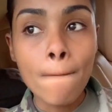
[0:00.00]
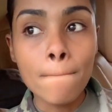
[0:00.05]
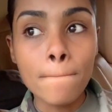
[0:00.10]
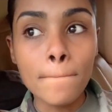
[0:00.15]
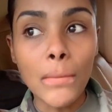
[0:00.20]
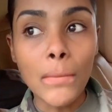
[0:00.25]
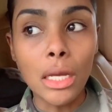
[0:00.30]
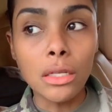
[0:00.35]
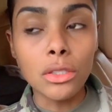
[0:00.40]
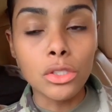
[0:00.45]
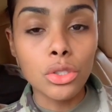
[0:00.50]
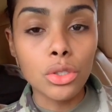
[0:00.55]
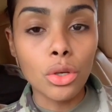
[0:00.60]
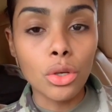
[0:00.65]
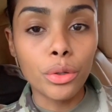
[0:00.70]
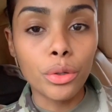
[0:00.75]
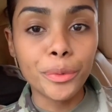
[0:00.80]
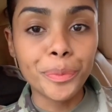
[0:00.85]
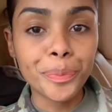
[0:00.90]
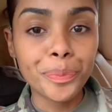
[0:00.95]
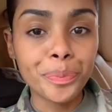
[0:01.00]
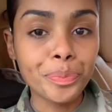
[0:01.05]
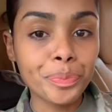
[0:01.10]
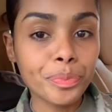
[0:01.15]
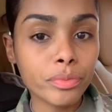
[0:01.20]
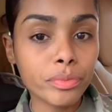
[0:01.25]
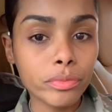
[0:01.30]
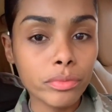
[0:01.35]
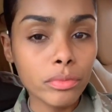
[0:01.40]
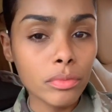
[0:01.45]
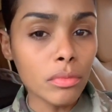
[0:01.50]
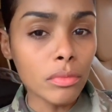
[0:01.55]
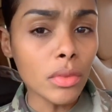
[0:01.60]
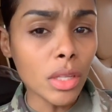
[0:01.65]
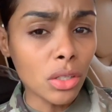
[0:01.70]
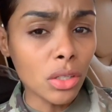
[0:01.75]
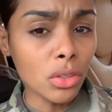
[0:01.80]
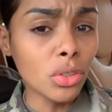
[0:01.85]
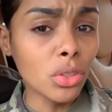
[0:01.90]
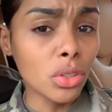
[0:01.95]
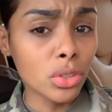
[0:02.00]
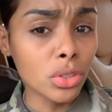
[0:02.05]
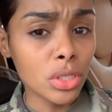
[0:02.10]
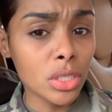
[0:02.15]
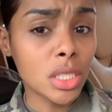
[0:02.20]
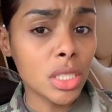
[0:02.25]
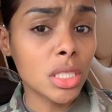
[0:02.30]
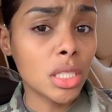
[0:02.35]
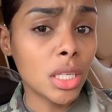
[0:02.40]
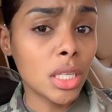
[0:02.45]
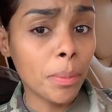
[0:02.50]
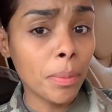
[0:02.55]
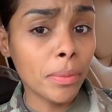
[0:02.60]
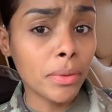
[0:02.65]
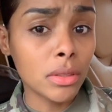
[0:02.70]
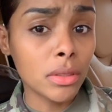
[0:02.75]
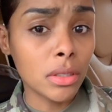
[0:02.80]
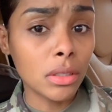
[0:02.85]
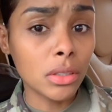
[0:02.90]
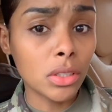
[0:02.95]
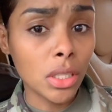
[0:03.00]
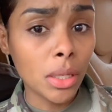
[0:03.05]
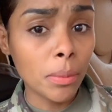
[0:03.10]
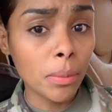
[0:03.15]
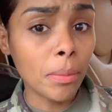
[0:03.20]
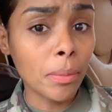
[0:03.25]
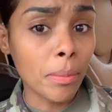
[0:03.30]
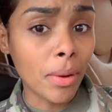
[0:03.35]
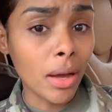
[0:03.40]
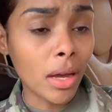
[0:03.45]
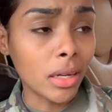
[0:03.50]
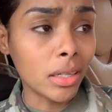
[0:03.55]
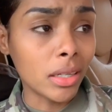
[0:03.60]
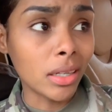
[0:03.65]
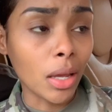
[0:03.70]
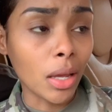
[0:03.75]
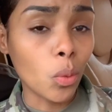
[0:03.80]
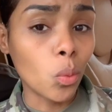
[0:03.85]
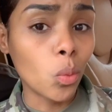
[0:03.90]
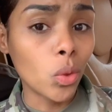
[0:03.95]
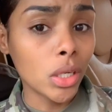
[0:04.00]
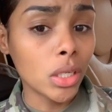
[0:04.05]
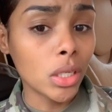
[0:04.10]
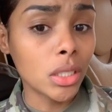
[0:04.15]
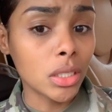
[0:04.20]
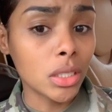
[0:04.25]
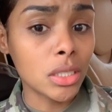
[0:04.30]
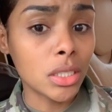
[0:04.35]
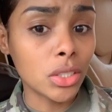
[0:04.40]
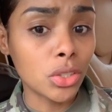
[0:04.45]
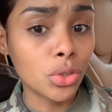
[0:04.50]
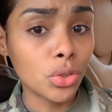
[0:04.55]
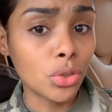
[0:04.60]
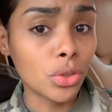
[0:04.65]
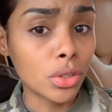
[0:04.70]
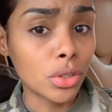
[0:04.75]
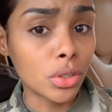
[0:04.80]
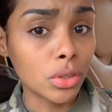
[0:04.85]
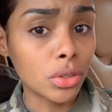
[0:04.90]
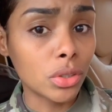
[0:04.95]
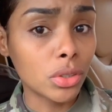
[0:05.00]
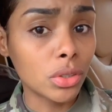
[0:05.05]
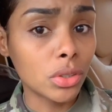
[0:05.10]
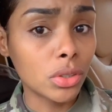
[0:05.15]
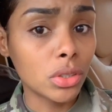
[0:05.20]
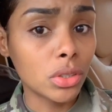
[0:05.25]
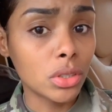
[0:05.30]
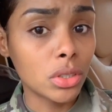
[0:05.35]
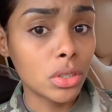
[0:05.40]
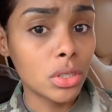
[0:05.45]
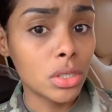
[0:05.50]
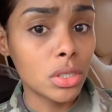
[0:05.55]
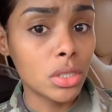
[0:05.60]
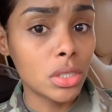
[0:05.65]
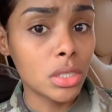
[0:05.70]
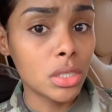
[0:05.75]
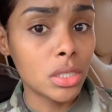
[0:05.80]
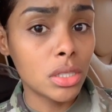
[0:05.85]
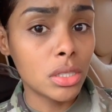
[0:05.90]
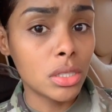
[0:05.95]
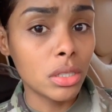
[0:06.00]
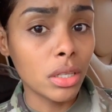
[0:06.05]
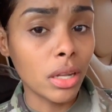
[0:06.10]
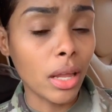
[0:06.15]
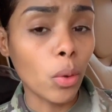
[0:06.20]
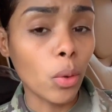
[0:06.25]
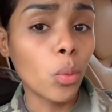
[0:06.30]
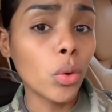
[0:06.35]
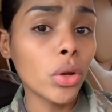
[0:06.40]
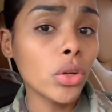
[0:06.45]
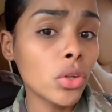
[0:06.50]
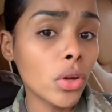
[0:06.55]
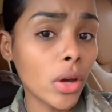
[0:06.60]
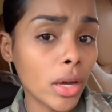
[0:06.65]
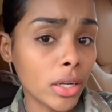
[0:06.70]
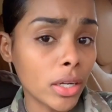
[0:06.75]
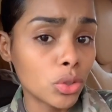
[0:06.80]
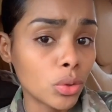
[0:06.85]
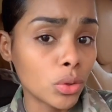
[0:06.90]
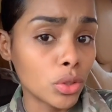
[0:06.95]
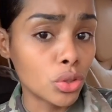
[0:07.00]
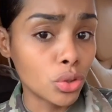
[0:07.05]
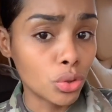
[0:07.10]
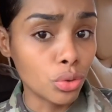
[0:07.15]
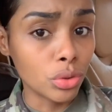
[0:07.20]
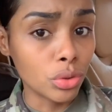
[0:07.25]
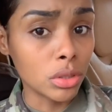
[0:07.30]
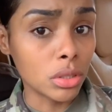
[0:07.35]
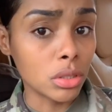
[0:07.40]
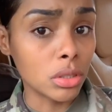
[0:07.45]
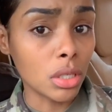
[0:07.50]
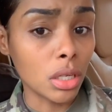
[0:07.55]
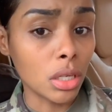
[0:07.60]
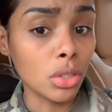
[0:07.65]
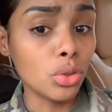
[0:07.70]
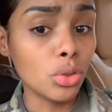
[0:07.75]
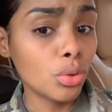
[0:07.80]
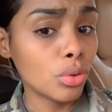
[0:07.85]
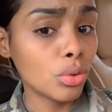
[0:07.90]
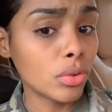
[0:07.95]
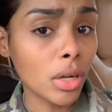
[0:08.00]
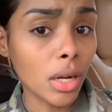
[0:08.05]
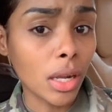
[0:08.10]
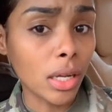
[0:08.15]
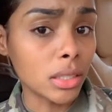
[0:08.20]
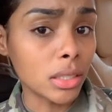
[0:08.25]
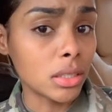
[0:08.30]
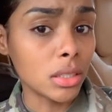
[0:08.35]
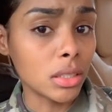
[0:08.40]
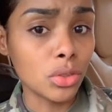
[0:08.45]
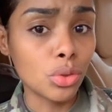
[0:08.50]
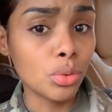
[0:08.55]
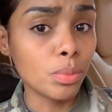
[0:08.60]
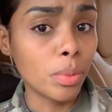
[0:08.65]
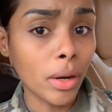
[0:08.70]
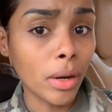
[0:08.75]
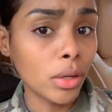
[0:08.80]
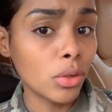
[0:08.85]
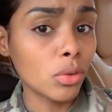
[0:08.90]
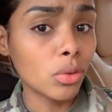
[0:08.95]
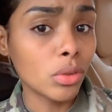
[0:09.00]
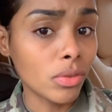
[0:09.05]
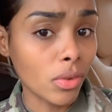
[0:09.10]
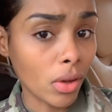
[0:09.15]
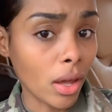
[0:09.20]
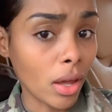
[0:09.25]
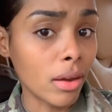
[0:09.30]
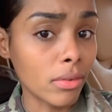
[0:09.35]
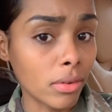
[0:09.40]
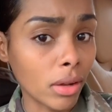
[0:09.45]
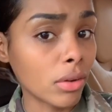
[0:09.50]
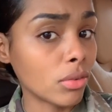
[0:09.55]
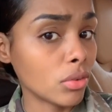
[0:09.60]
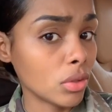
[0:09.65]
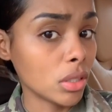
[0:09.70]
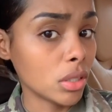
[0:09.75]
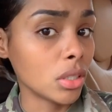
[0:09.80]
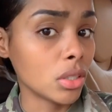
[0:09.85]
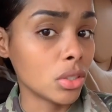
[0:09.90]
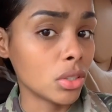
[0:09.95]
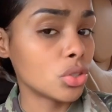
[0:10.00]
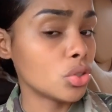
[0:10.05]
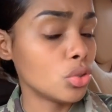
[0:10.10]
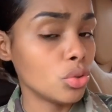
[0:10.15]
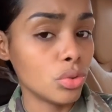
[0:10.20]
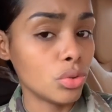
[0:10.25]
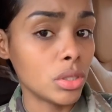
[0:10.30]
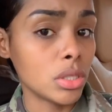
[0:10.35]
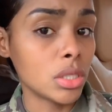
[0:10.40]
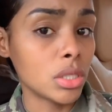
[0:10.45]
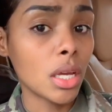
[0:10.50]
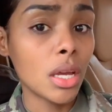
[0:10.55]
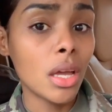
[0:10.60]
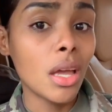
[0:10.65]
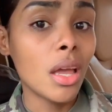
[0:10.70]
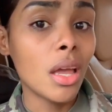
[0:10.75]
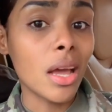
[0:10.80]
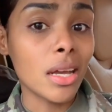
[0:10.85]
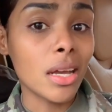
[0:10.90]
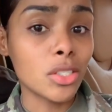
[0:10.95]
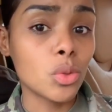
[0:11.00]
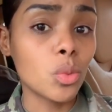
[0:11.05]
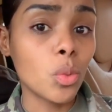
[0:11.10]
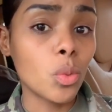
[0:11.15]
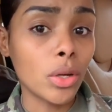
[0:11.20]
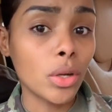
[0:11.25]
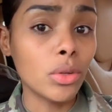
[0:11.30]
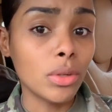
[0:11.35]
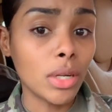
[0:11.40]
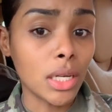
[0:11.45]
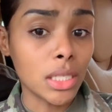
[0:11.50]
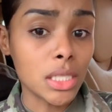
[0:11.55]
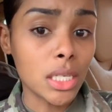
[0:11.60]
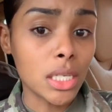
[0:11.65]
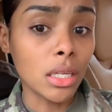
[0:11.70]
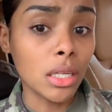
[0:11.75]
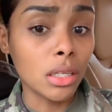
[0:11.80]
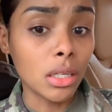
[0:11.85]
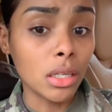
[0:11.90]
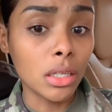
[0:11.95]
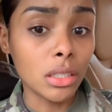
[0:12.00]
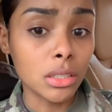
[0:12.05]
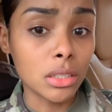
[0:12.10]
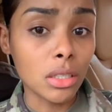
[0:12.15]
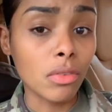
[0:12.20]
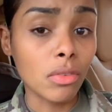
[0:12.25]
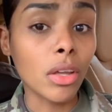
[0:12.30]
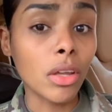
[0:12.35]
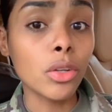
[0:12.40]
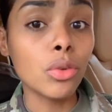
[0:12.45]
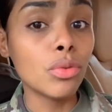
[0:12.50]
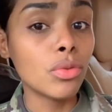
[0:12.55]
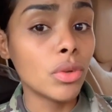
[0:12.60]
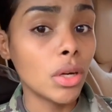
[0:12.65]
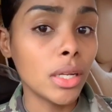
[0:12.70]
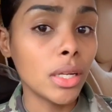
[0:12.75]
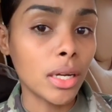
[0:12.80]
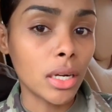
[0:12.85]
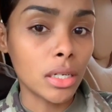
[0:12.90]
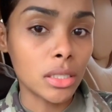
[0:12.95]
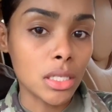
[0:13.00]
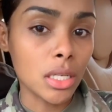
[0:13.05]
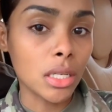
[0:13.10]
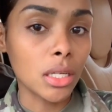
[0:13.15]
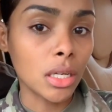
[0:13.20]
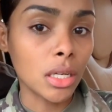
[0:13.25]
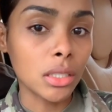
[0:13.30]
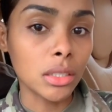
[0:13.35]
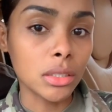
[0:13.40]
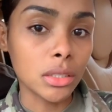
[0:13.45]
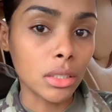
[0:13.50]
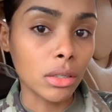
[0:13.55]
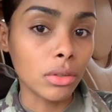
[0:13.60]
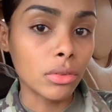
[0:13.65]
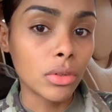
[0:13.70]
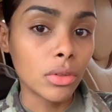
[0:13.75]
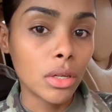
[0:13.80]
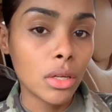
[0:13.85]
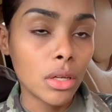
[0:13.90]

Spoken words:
And so, just keep in mind, like, what it is that you're, like, what are your actual excuses? And you realize that you probably don't even have, like, really good excuses as to why you're not taking care of yourself. Like, you really got to take care of yourself.